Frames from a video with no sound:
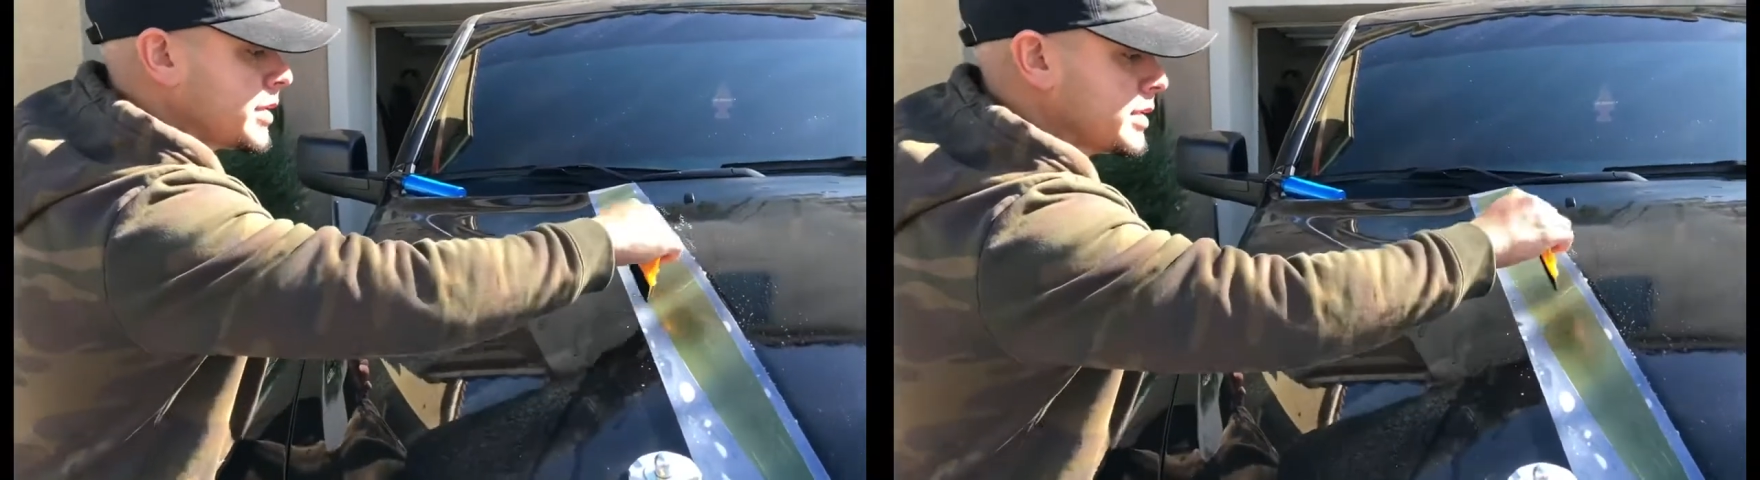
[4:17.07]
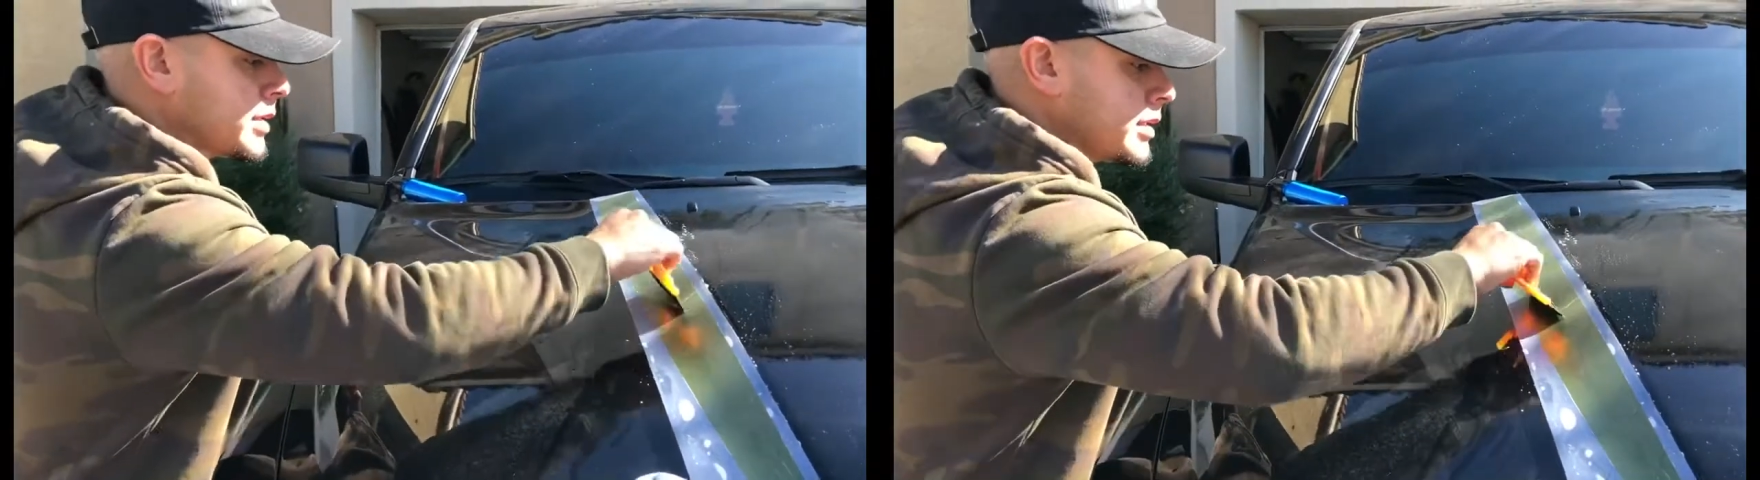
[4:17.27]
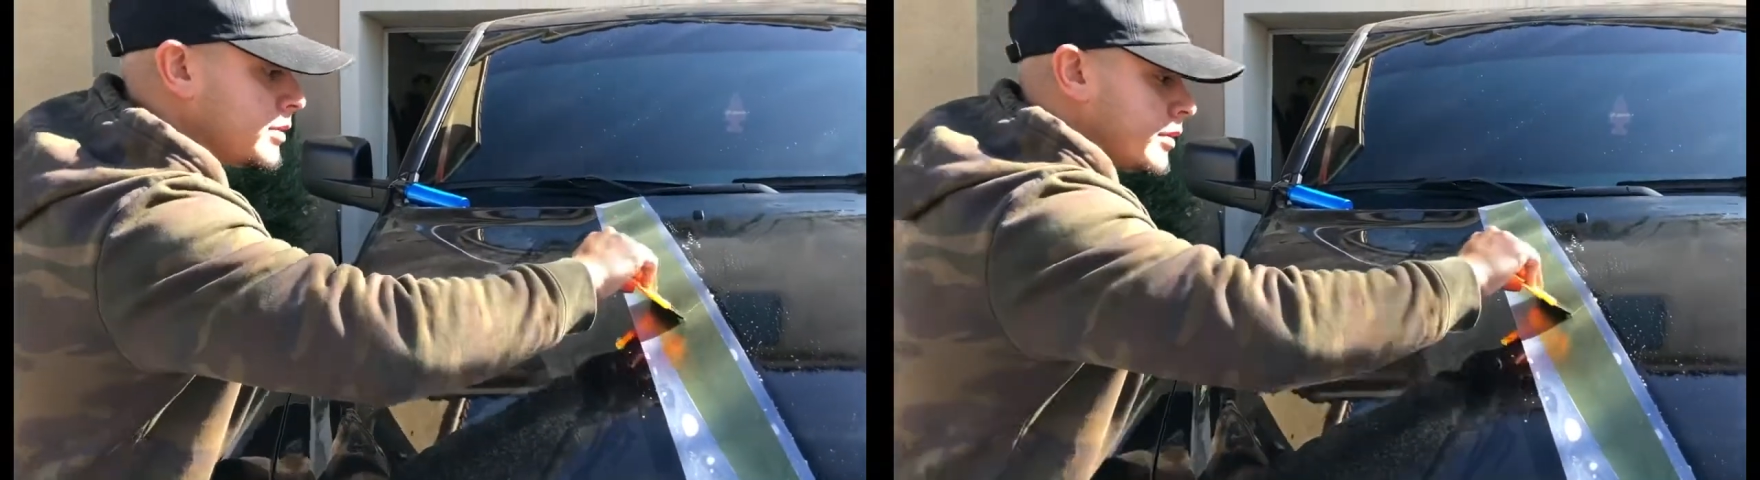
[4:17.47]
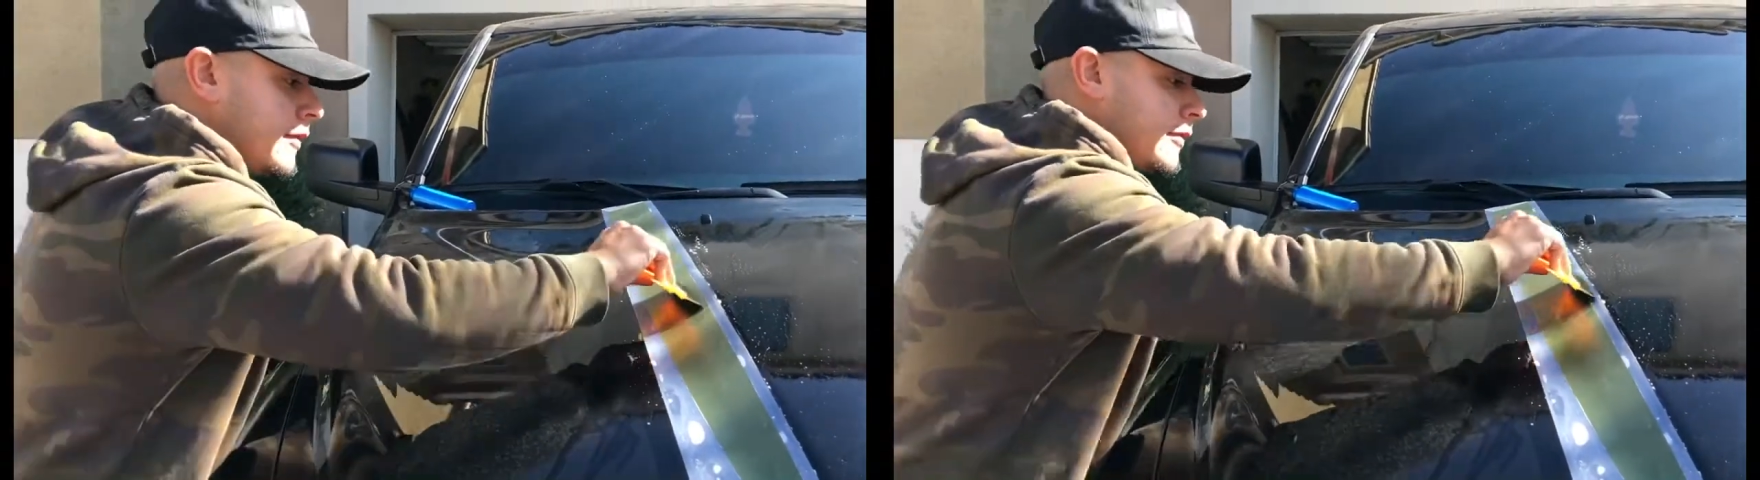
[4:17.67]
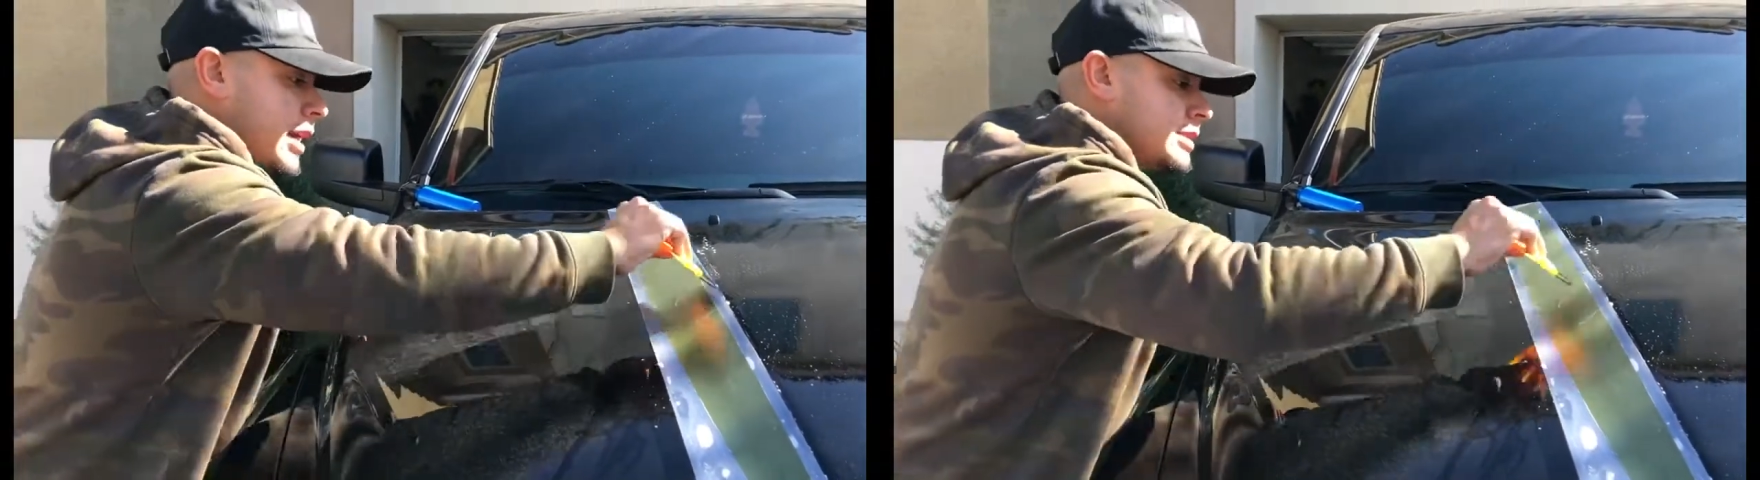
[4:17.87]
it's gonna dry
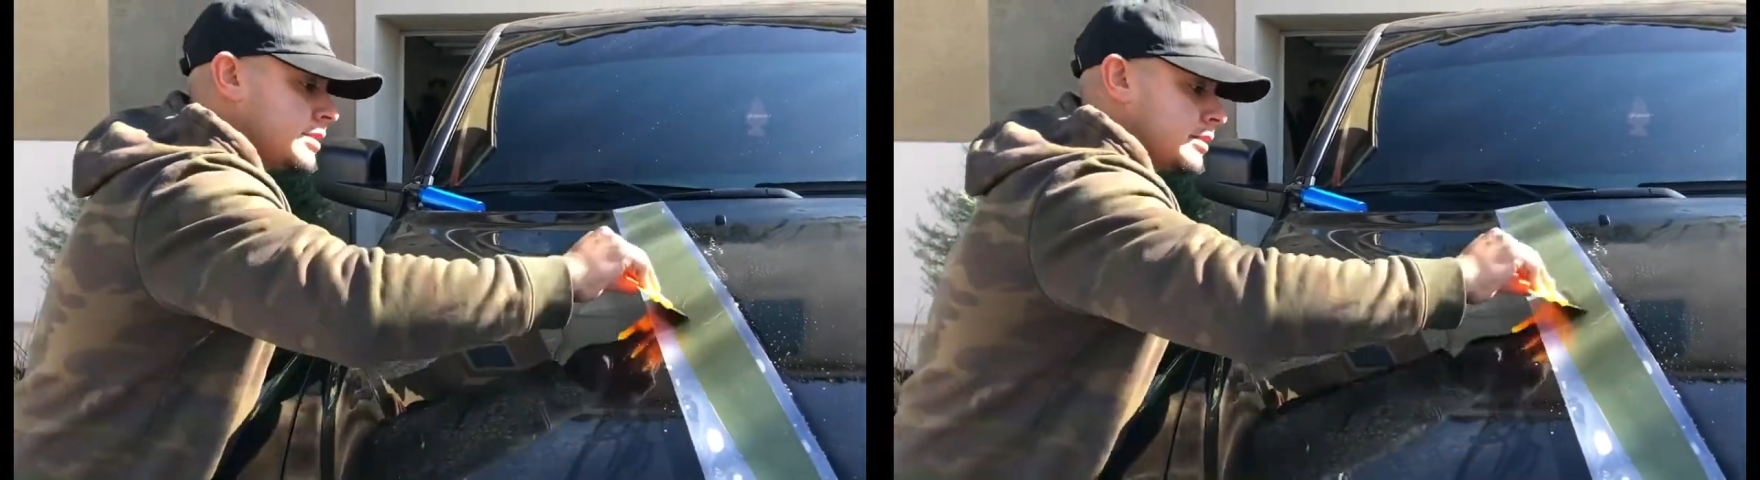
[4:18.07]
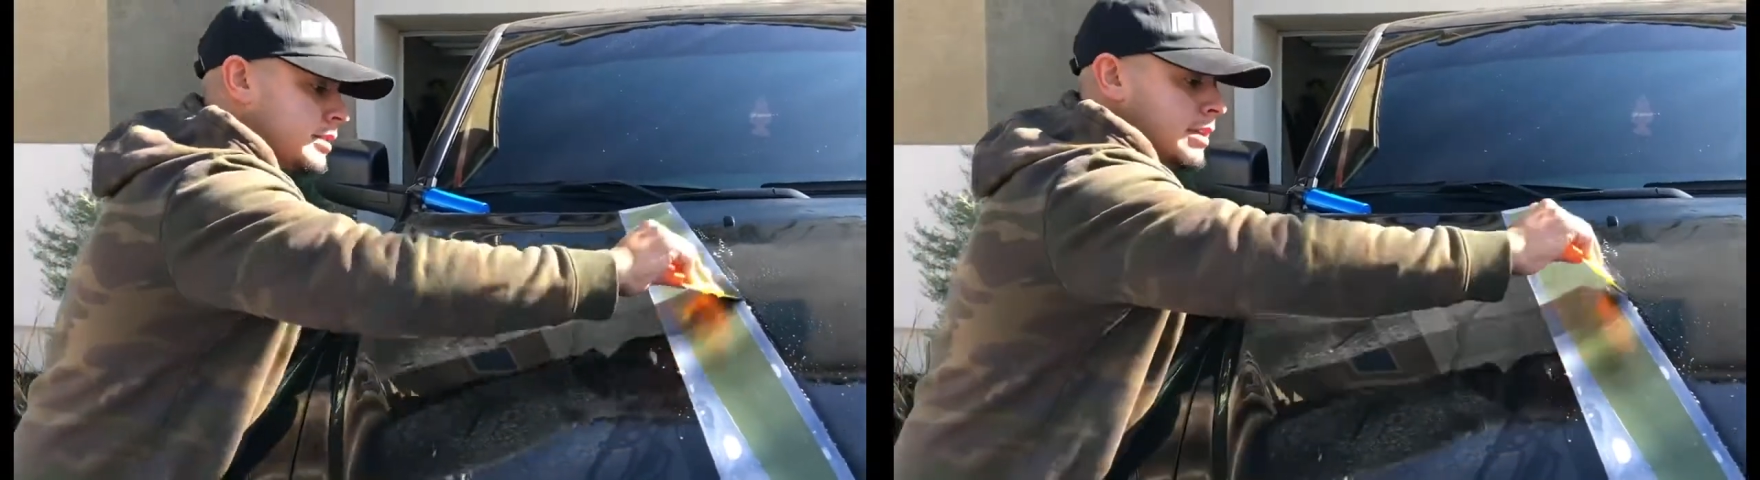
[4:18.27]
faster,